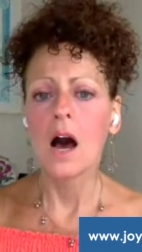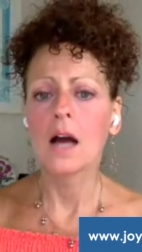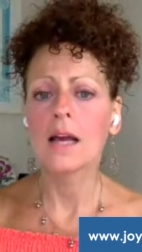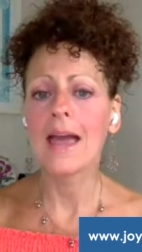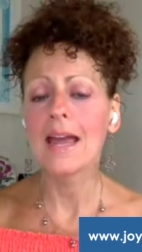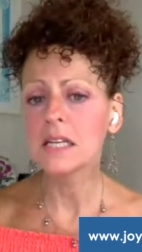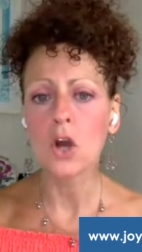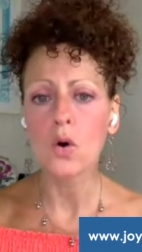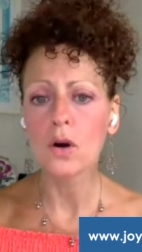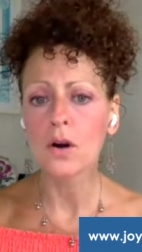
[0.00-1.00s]
uh,
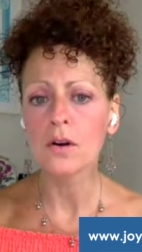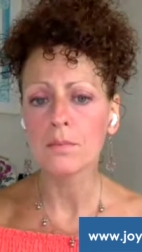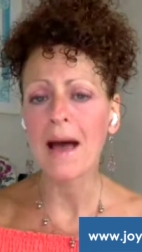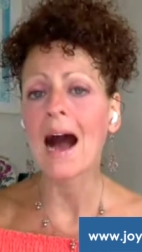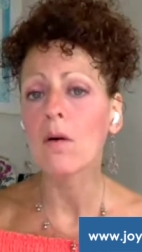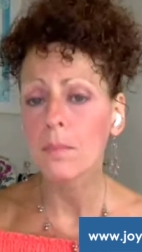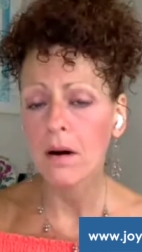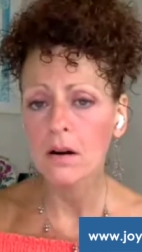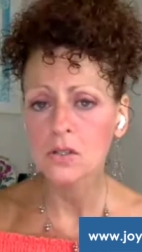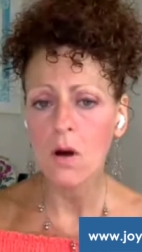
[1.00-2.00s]
candy, yogurt,
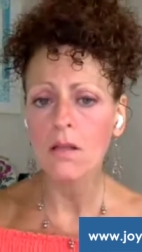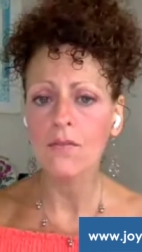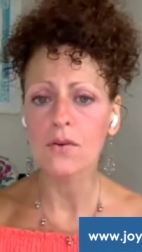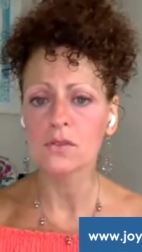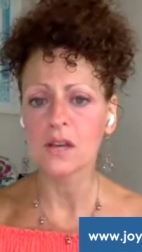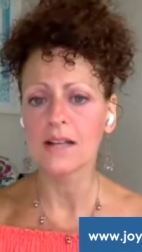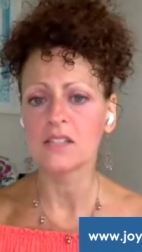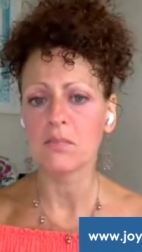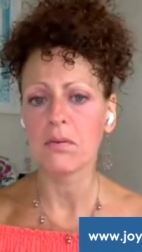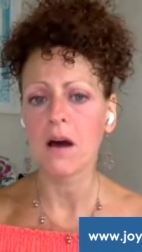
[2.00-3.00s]
power bars, all of those
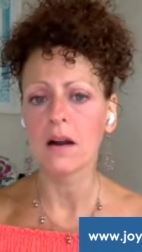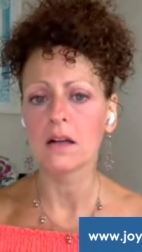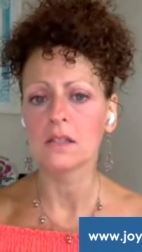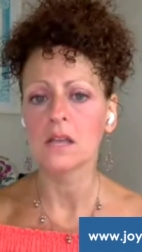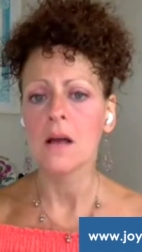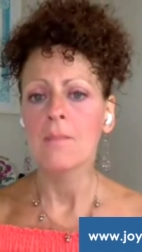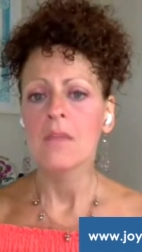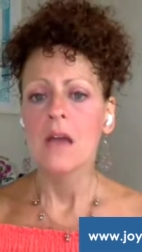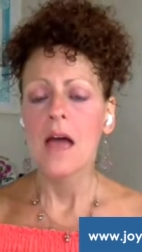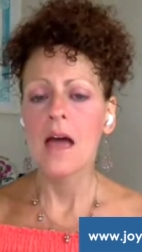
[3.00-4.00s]
kinds of products.
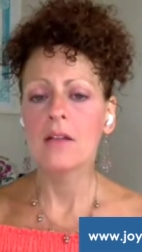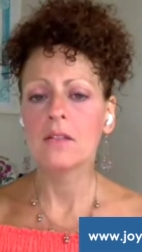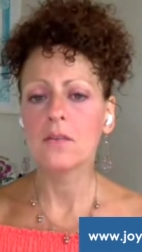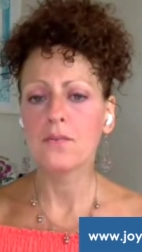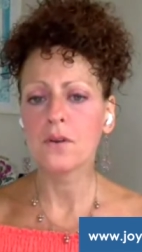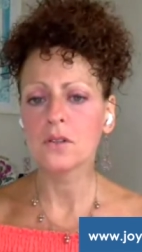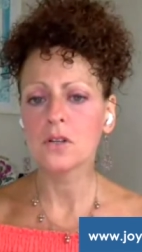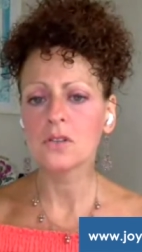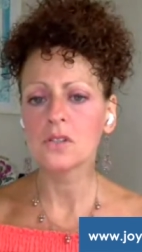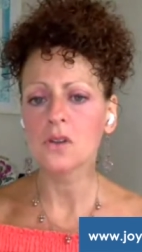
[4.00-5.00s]
And the
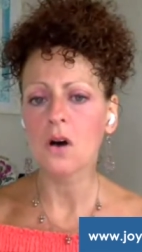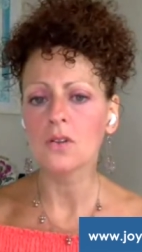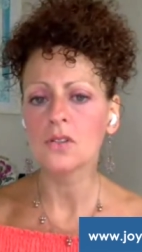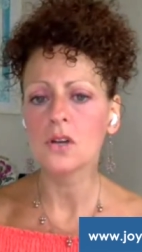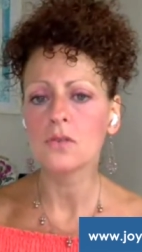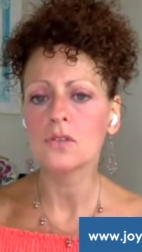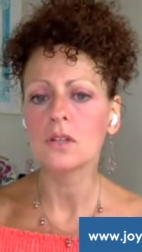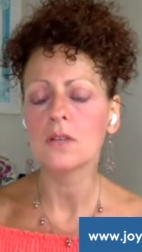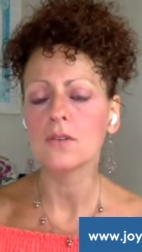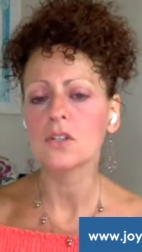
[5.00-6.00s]
fructose is
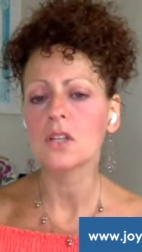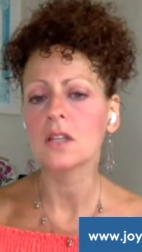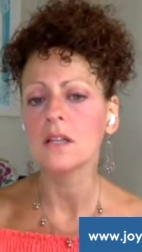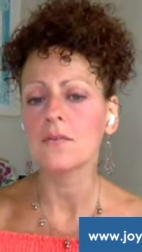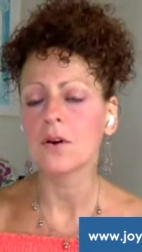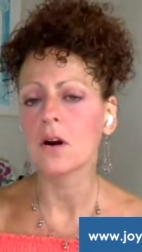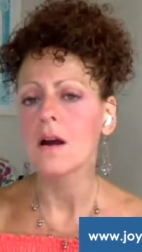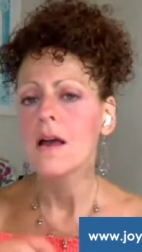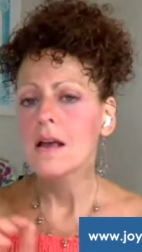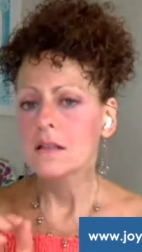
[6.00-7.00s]
also delivered to the
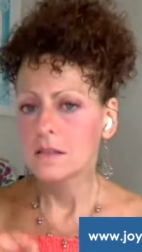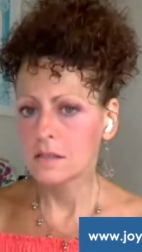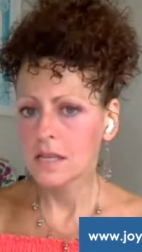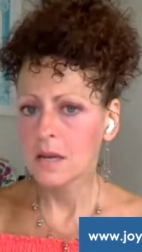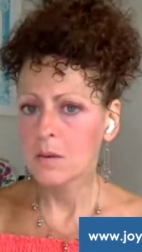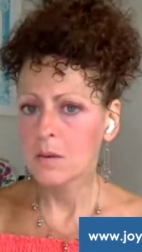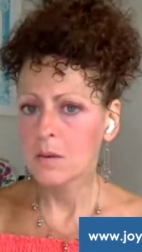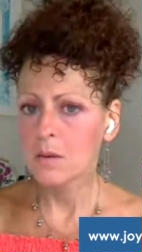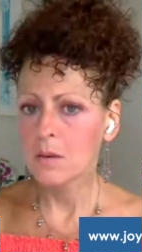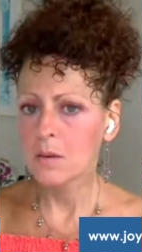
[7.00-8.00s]
liver the
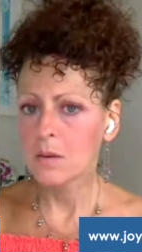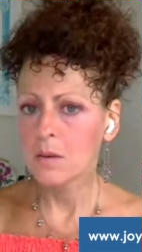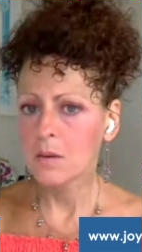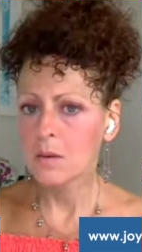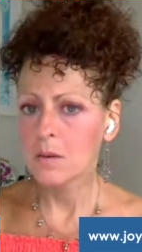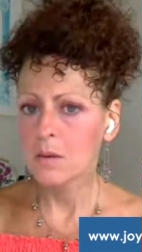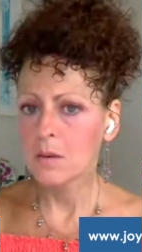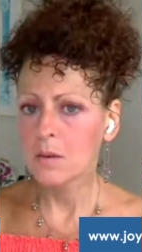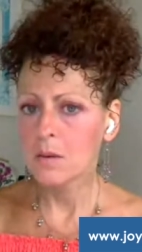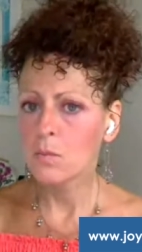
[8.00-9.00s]
same
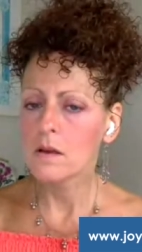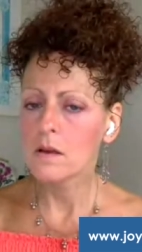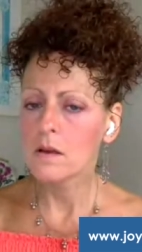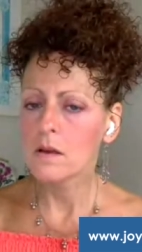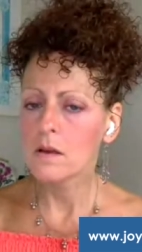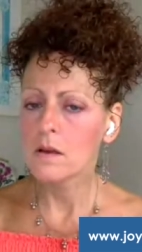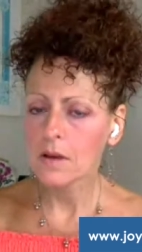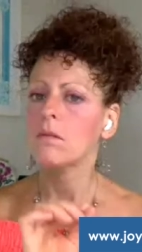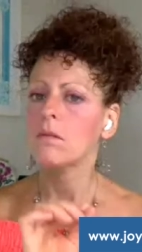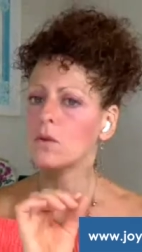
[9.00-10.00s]
in this capacity,
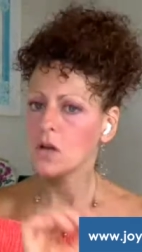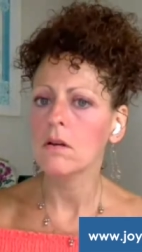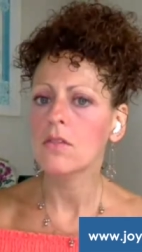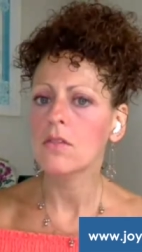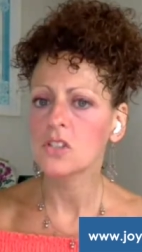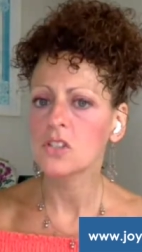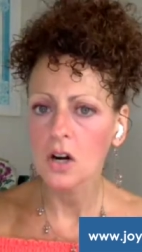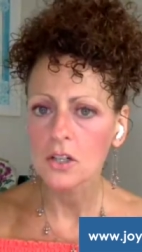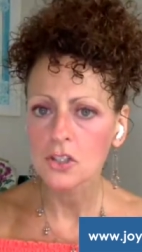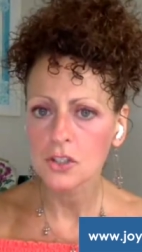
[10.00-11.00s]
like the
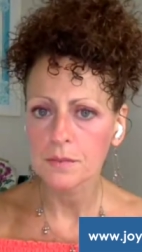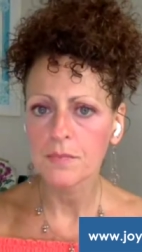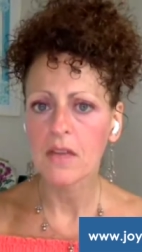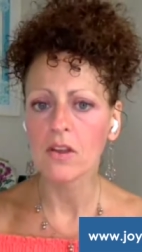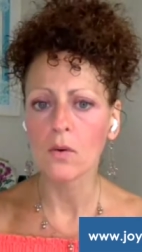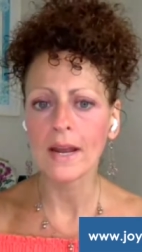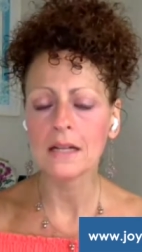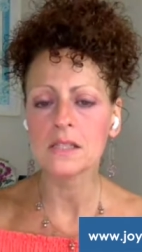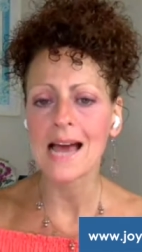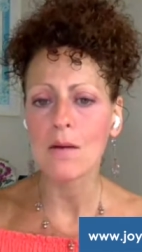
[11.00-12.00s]
starch and the
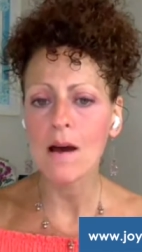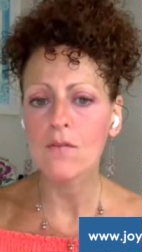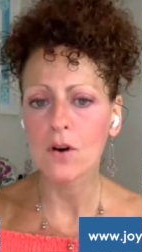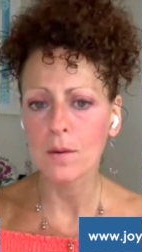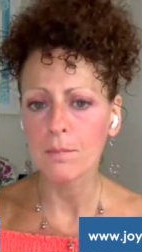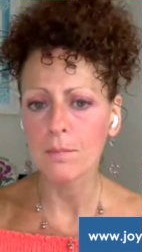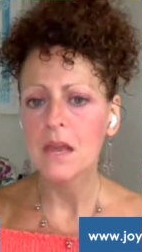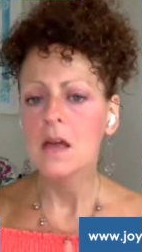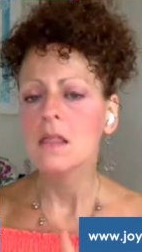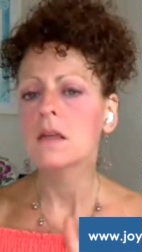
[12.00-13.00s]
grains. However,
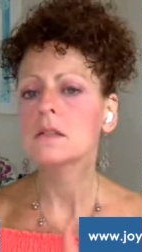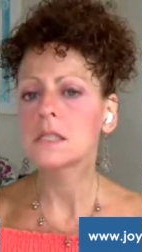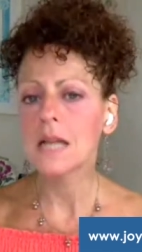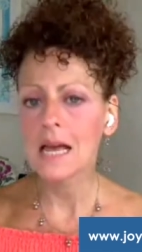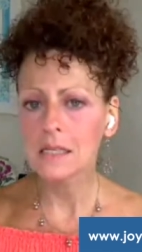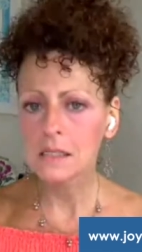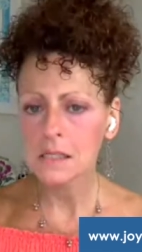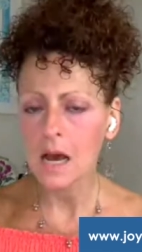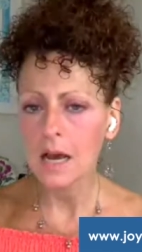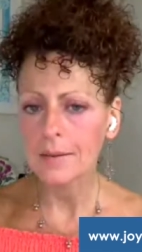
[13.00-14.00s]
there's an
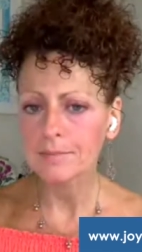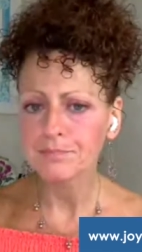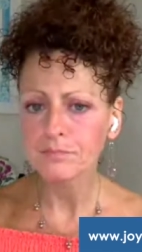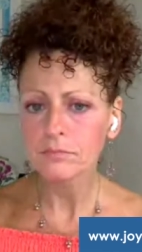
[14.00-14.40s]
enzyme,